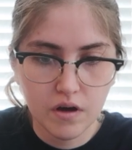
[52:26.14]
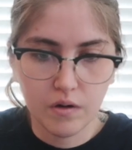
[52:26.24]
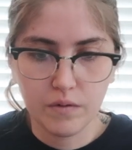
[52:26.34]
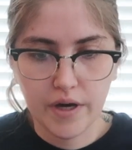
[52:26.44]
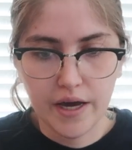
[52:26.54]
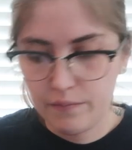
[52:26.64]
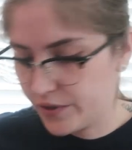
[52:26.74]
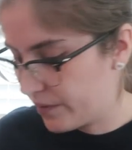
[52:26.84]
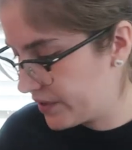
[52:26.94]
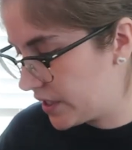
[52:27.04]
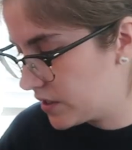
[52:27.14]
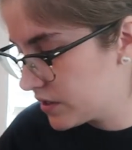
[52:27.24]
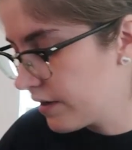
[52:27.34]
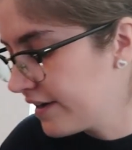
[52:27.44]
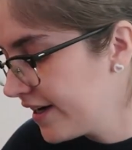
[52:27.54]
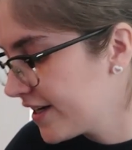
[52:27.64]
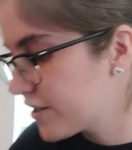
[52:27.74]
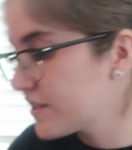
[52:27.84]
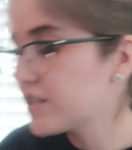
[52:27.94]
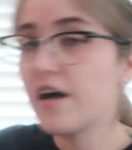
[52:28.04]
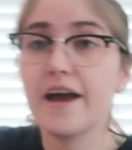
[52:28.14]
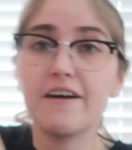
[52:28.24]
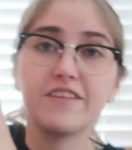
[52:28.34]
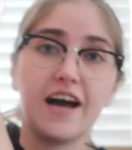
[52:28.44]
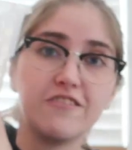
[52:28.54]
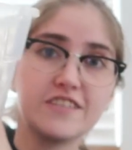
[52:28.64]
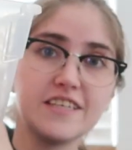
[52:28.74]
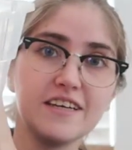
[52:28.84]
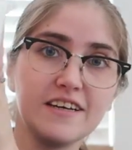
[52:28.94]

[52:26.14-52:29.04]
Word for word: Oh, okay, and we're done with these. So this is all I have left,